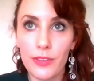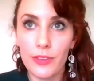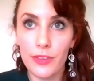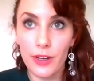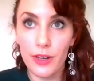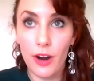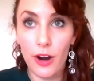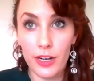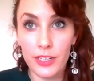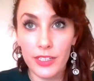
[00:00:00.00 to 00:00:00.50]
the
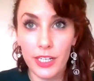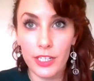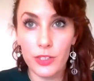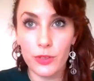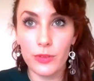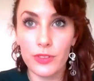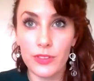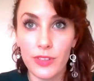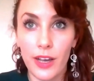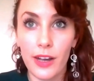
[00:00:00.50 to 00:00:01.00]

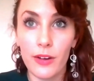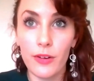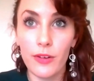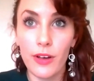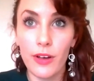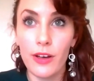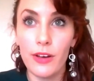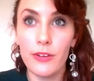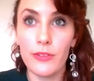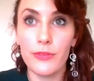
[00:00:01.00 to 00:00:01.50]
architectural style
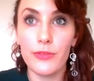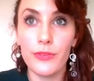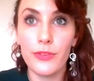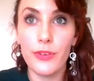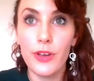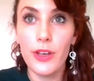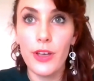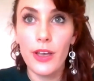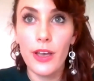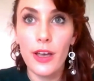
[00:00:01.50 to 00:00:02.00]
of
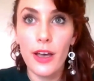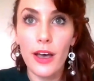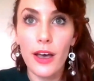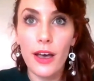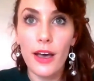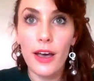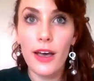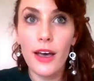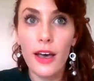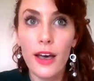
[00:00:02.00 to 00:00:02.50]

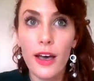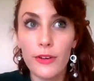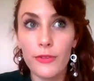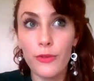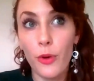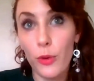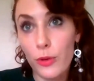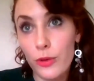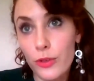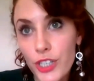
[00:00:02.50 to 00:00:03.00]

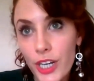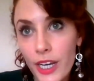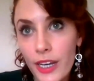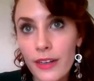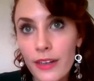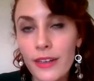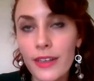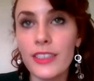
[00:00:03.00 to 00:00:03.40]
Holochain.